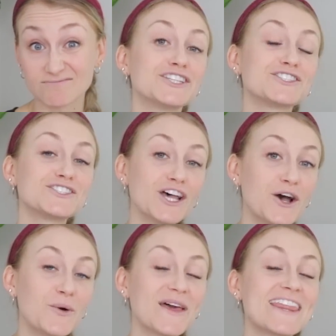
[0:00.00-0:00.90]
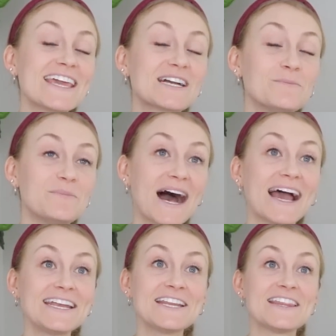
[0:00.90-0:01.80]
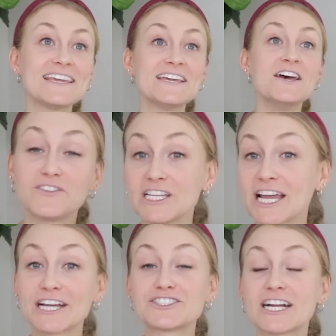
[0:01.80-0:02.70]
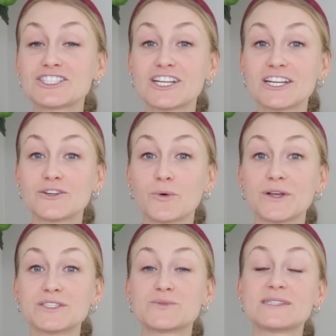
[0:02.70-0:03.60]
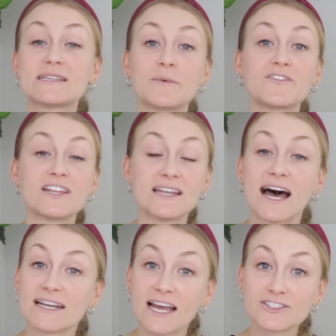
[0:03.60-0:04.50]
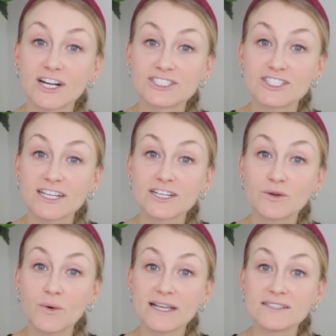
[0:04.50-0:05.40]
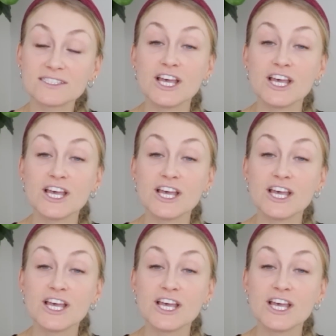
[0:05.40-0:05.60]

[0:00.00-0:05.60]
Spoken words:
So they combine the fully hydrogenated oils with some of the non-hydrogenated oils